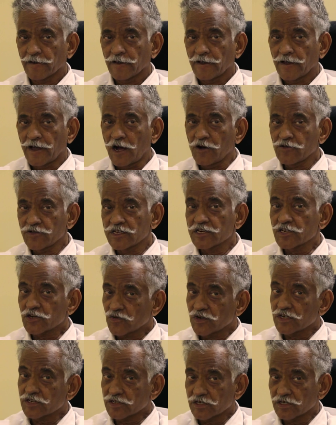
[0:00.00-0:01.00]
how the
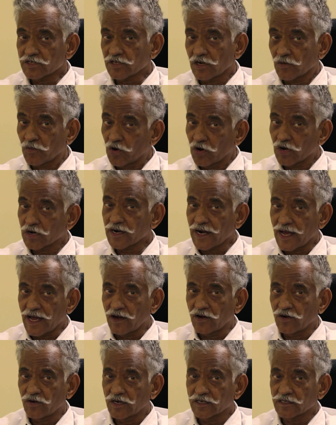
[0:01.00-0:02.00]
interventions are more
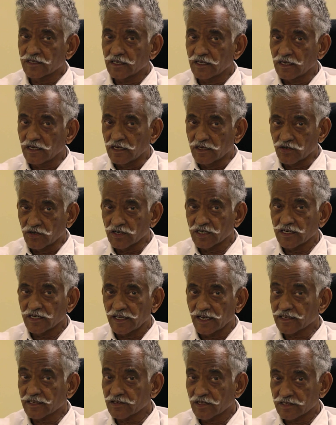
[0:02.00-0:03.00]
now and the routine
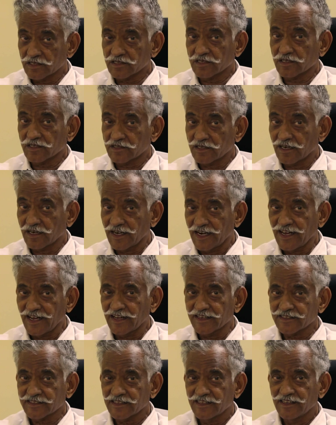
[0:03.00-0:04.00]
diagnostics are
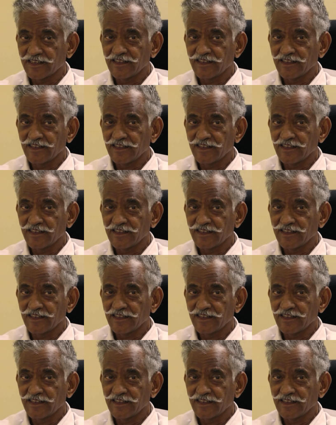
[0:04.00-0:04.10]
less.